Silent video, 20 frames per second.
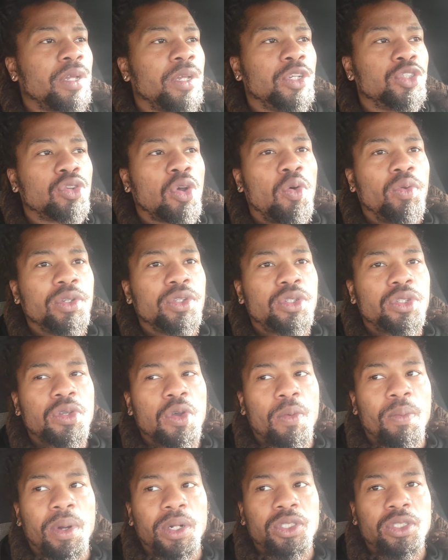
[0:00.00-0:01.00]
There's only
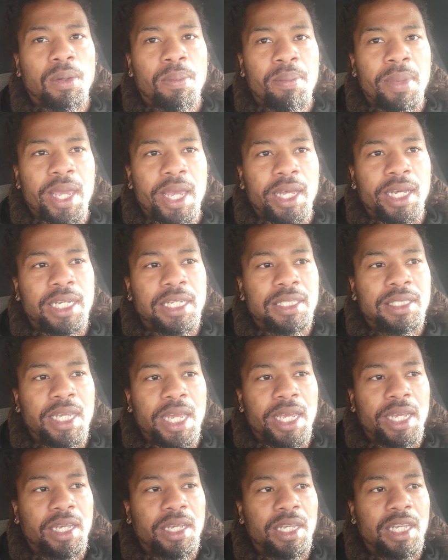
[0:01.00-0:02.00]
so much a man could
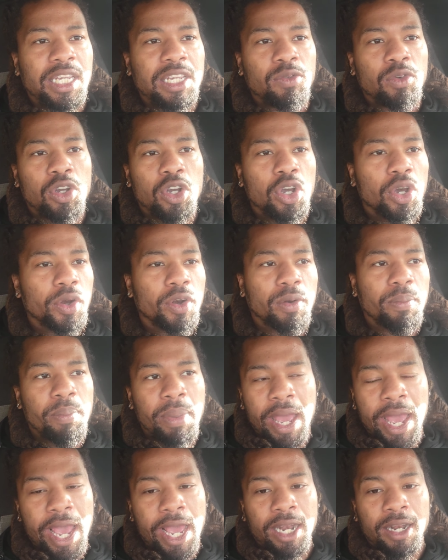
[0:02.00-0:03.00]
take, good or
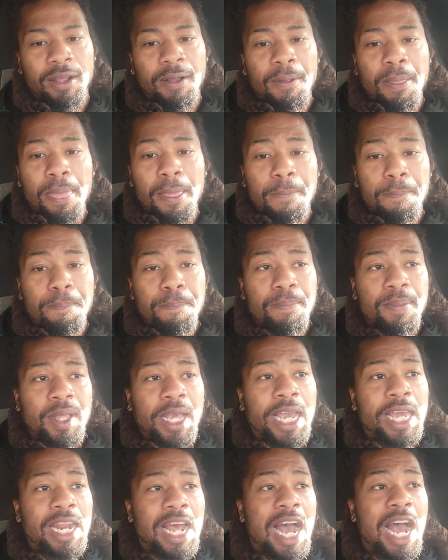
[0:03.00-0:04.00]
bad.
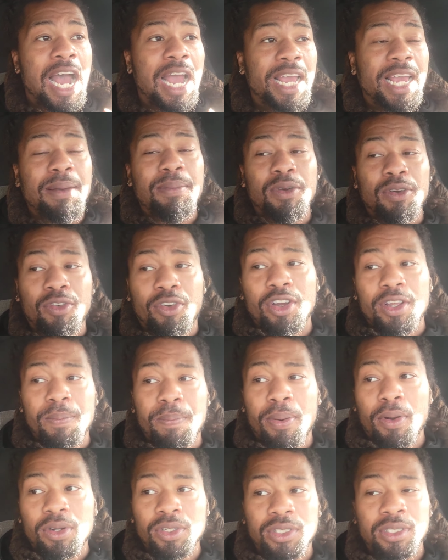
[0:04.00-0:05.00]
And I am a good
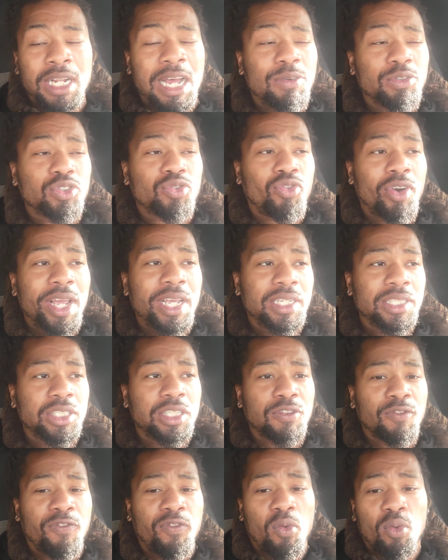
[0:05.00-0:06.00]
person. I was
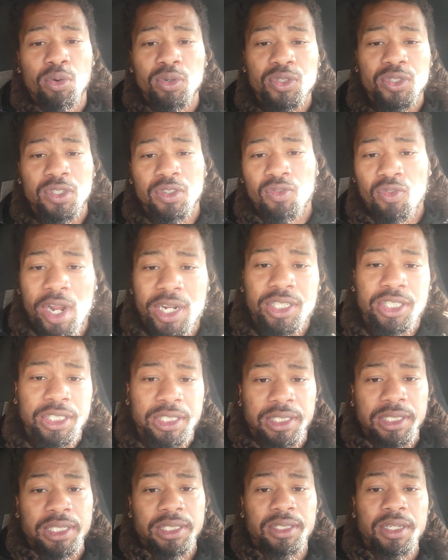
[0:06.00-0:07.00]
raised and forged in
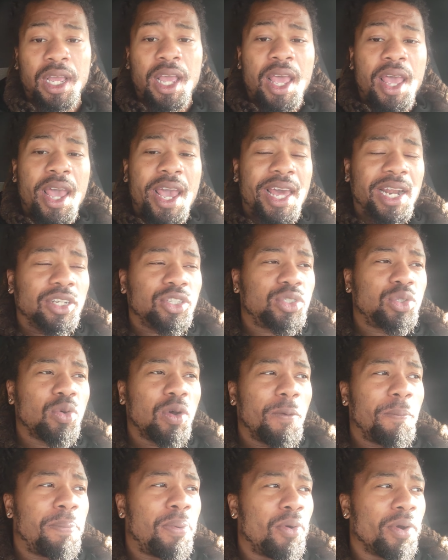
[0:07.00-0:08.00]
righteousness. And it's to
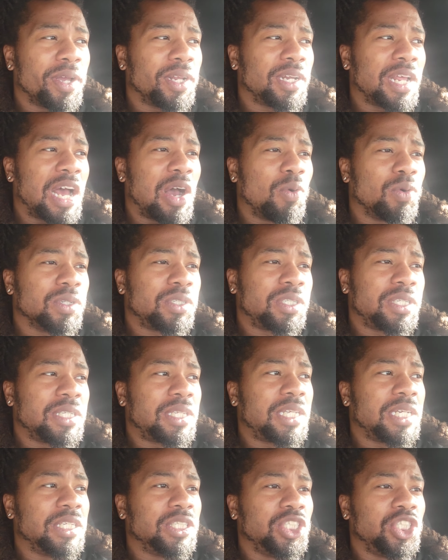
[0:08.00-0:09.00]
a point now when
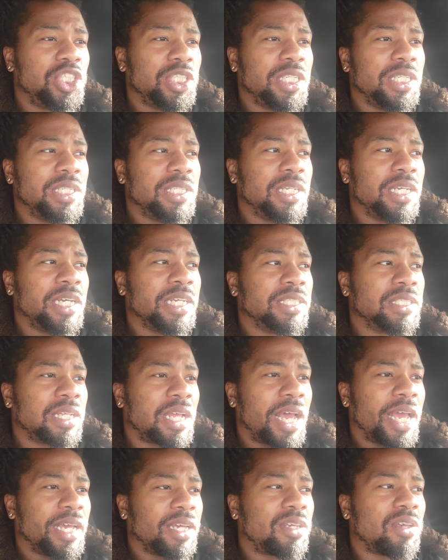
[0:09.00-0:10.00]
Cynthia G is
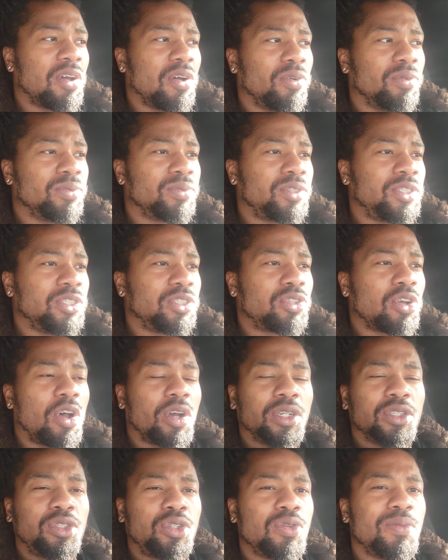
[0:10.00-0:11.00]
like, yo, she's
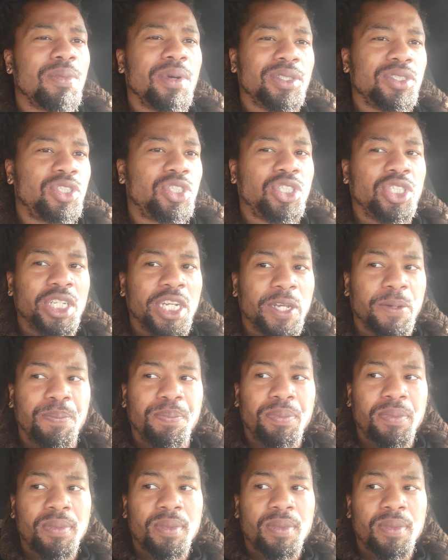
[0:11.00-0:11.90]
talking too much shit.